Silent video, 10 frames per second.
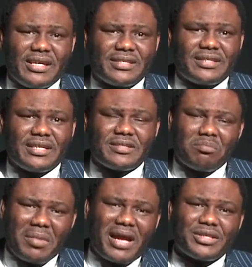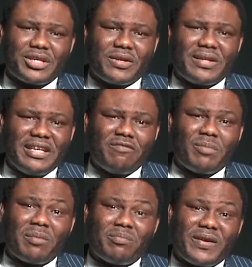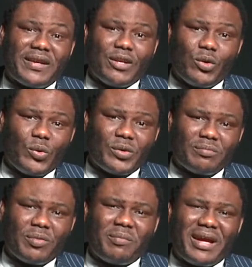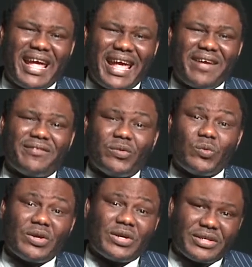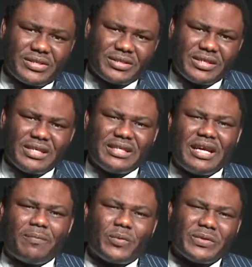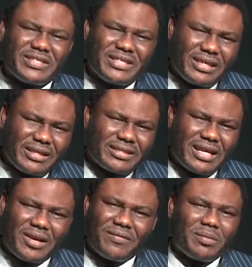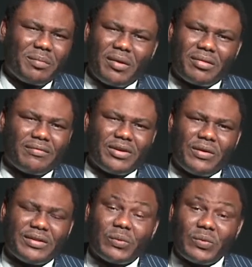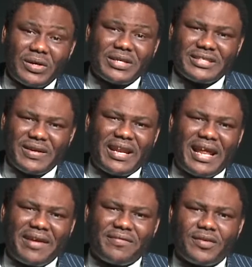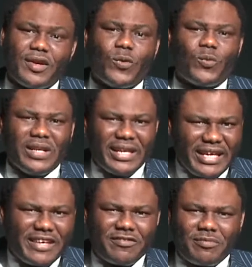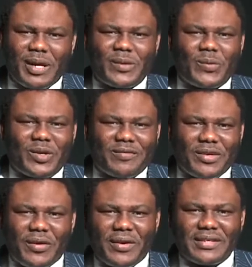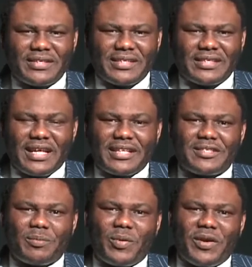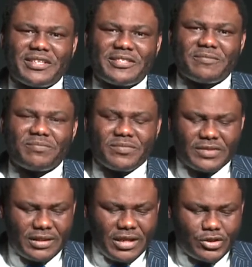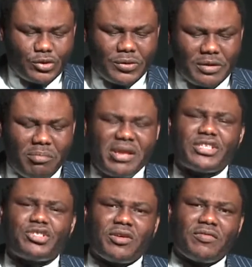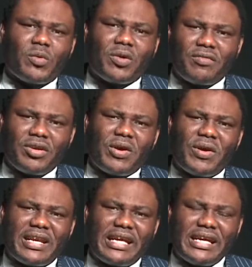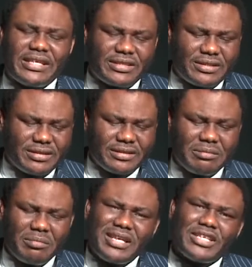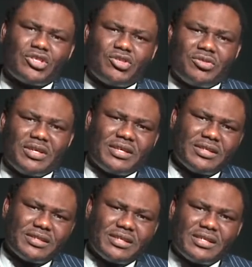it says, man shall not live by bread alone, but by every word that proceeds out of the mouth of God. The word is our life. We live by the word of God. That's the point. And so the ministry of the word of God is the ministry